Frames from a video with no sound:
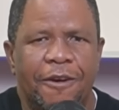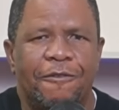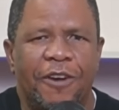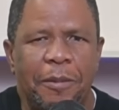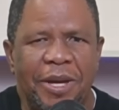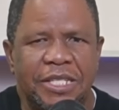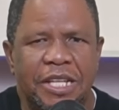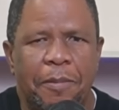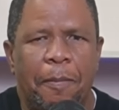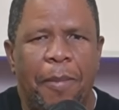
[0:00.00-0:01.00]

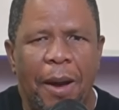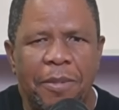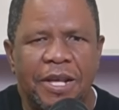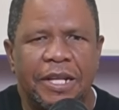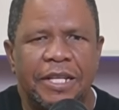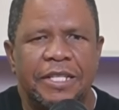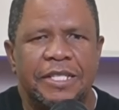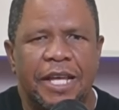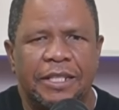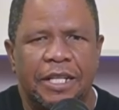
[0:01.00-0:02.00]
famously publicly
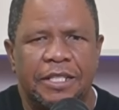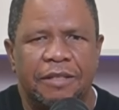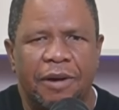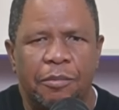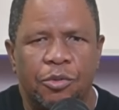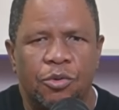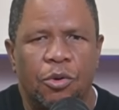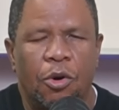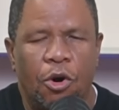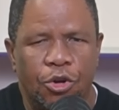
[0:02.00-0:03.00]
insulted Shivambu
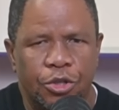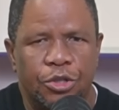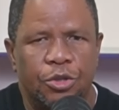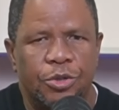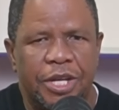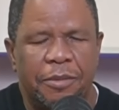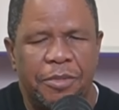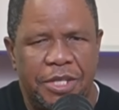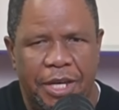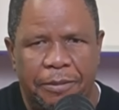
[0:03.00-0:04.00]
on social
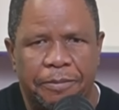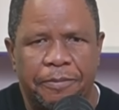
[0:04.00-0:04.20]
media.